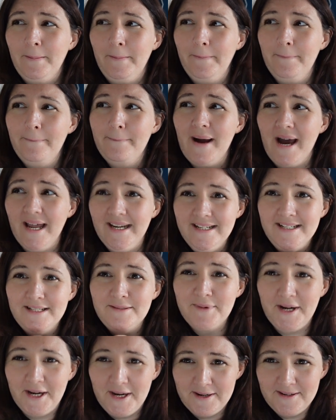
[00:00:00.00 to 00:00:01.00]
manage
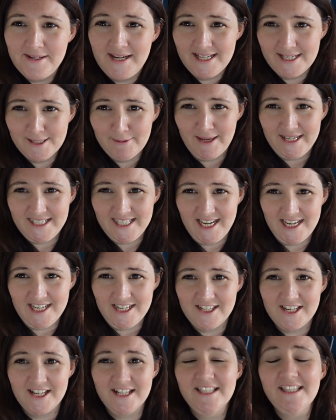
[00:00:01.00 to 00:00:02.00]
my own
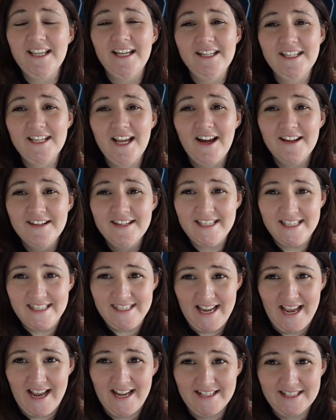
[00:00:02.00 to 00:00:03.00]
expectations and to
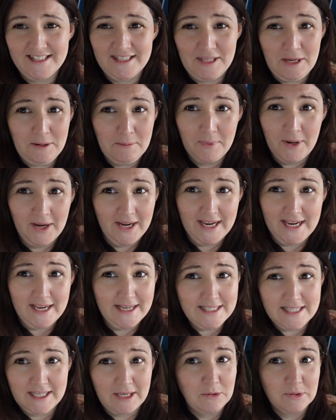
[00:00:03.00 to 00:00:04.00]
understand that my
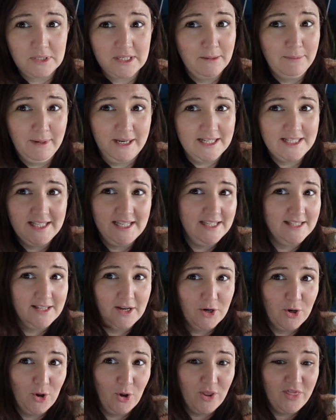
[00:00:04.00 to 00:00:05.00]
skills and abilities
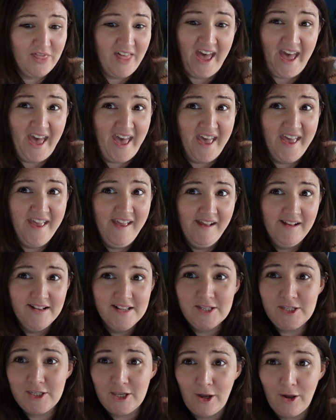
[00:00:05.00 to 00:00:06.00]
are not there.
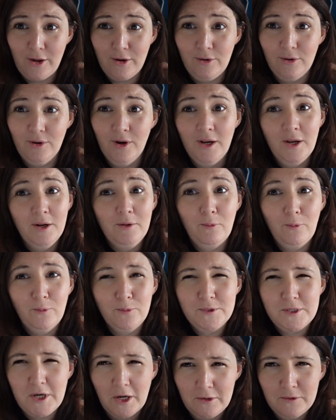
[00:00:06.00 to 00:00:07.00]
So
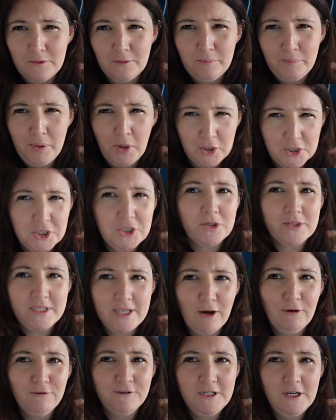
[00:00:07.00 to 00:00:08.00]
don't push
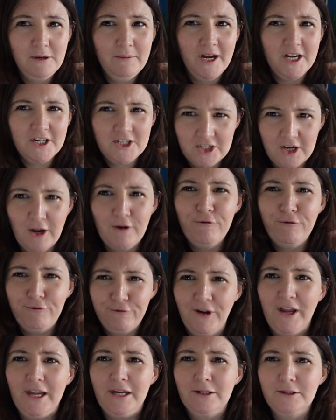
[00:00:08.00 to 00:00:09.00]
yourself too much. Don't
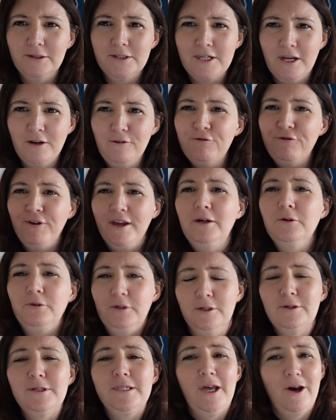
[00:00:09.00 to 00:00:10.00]
fail
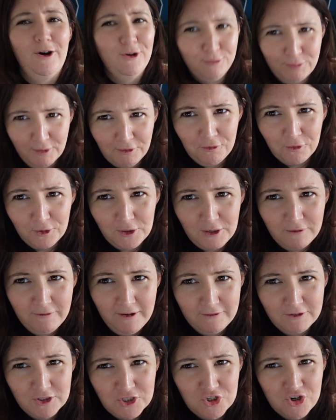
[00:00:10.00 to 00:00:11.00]
yourself before you've
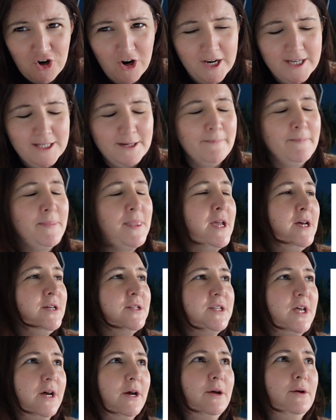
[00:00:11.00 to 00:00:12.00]
even tried.
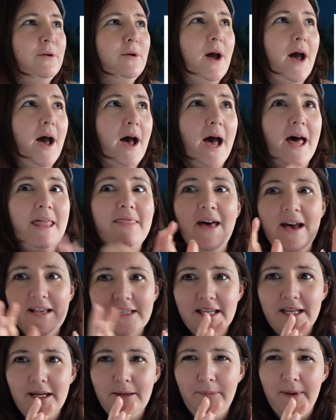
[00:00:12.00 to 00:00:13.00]
So that's
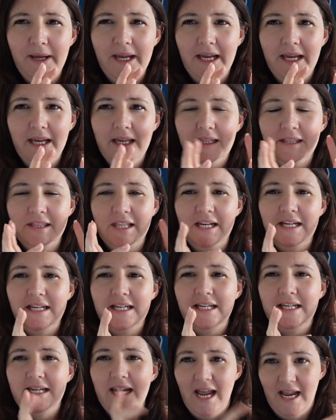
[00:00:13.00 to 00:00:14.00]
going to be the
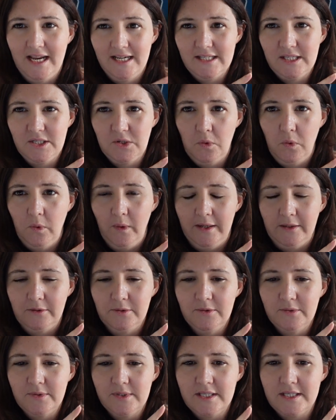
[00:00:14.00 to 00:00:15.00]
next
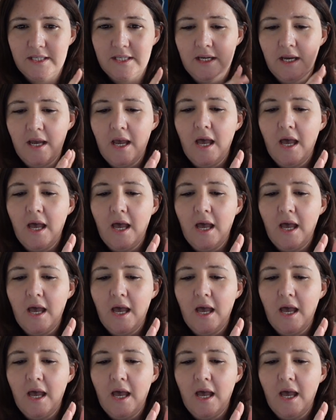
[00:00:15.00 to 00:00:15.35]
quilt.